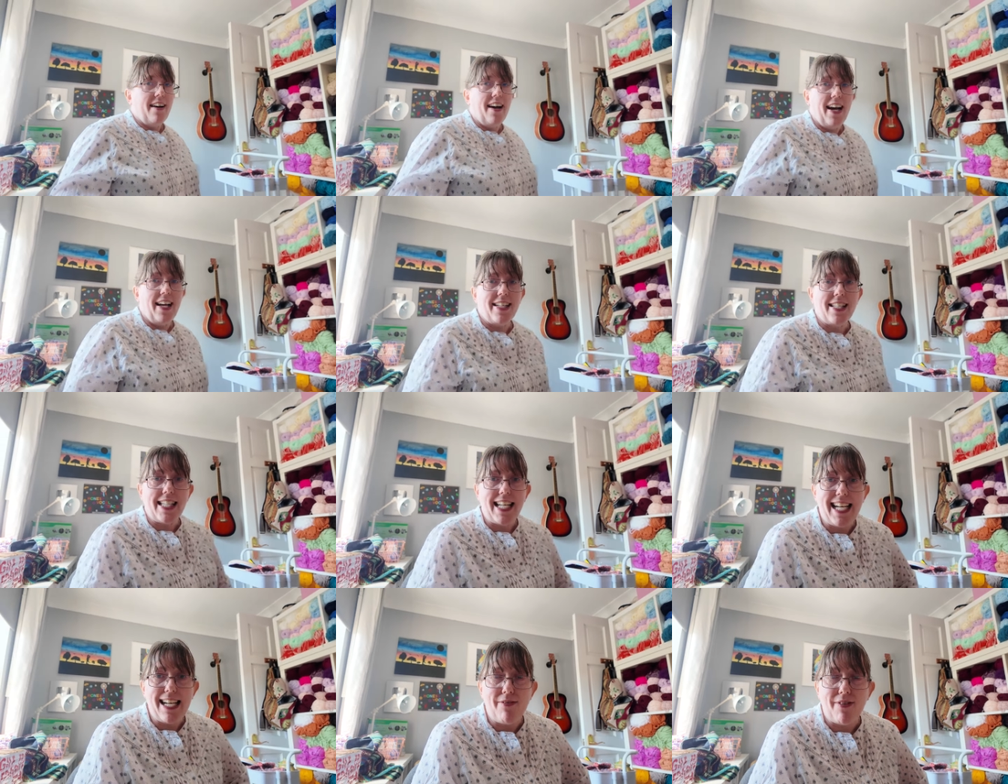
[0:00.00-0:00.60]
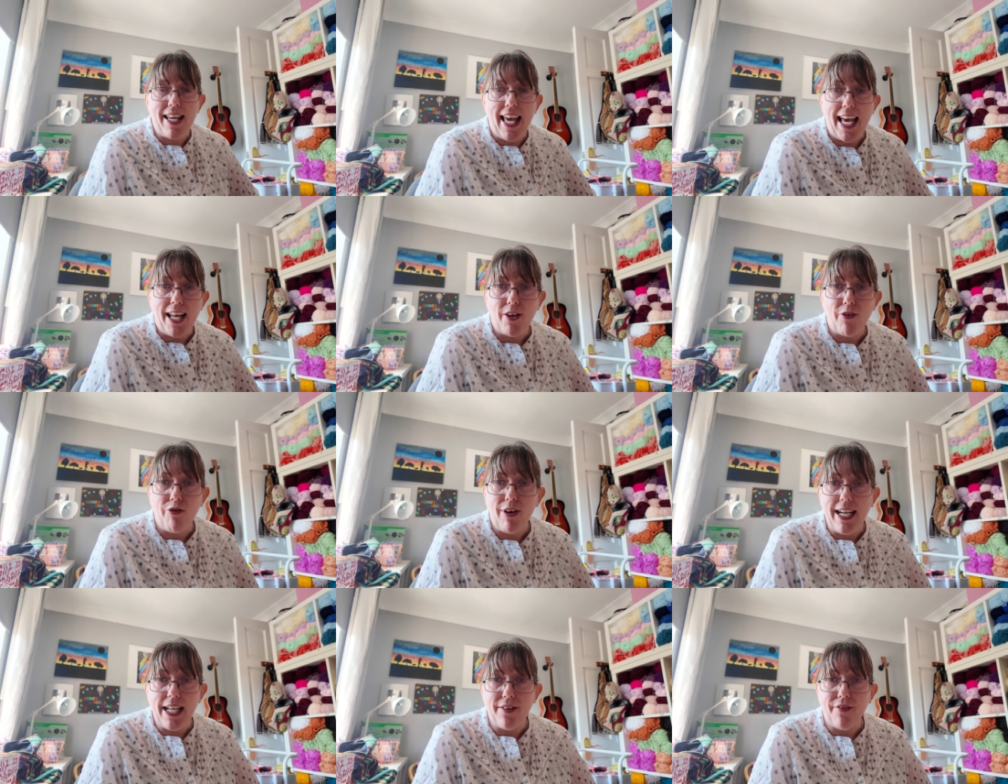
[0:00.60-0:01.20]
instead of getting
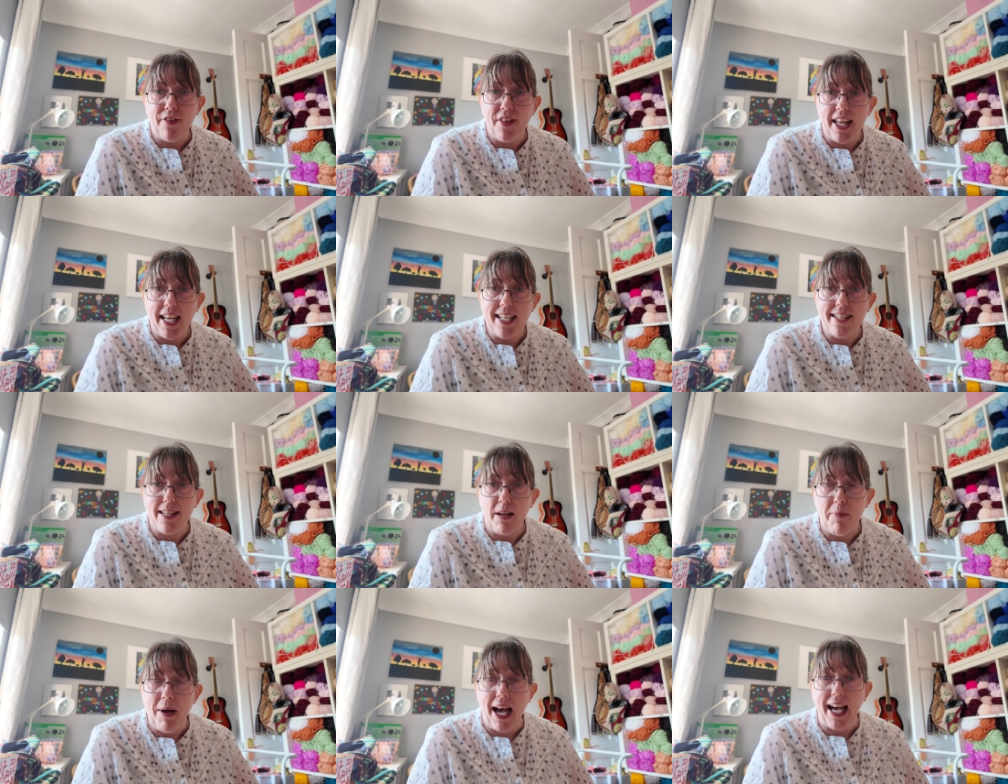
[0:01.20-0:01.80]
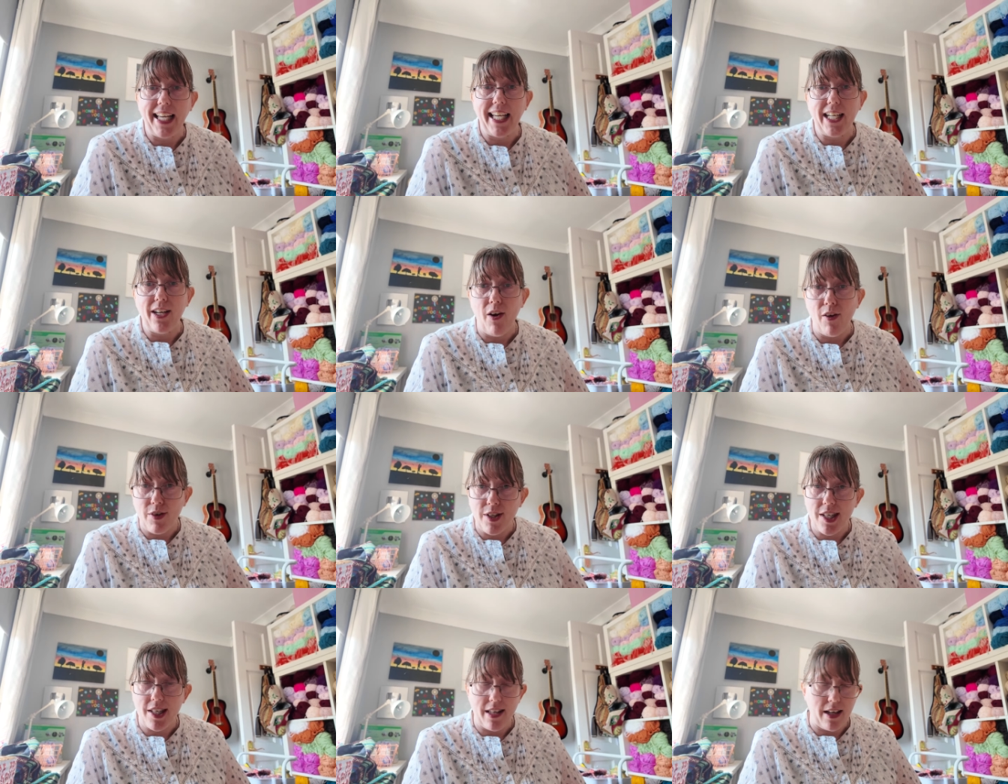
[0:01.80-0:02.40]
rid of these, I'm hanging on to